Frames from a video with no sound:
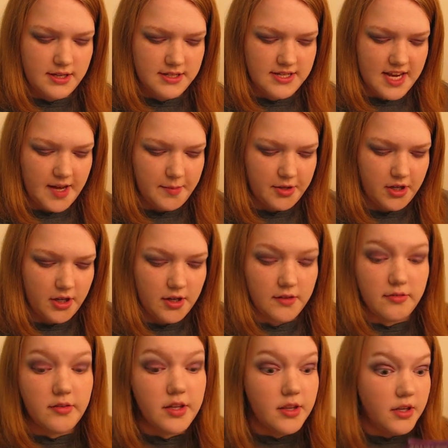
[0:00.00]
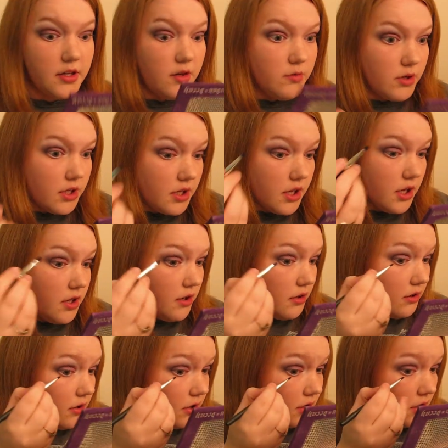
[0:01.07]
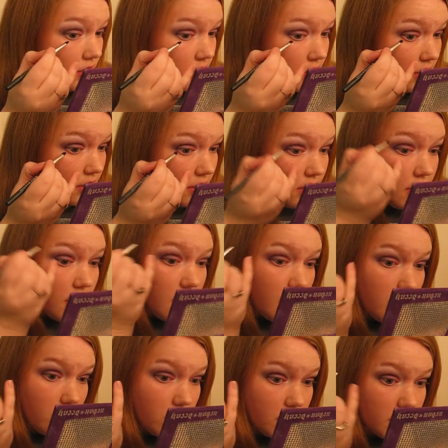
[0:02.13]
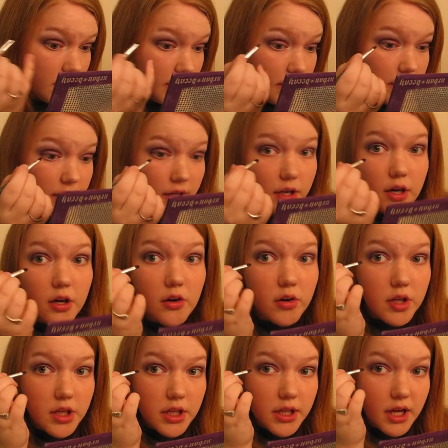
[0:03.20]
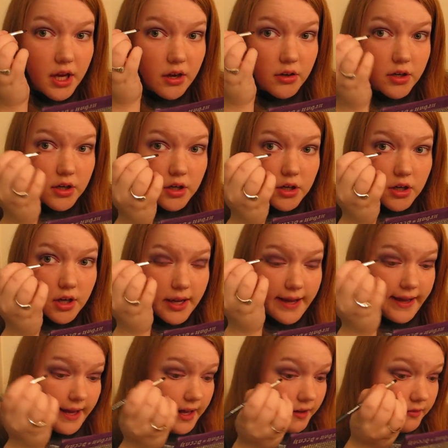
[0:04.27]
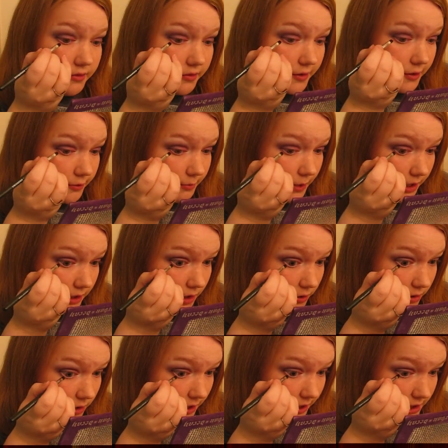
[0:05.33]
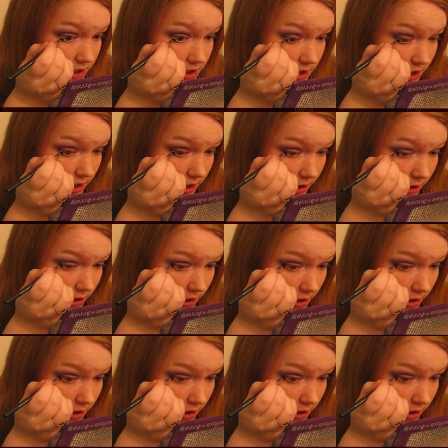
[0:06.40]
tap it off, and then you want to go I'm going to kind of go in the outer half of my lower lash line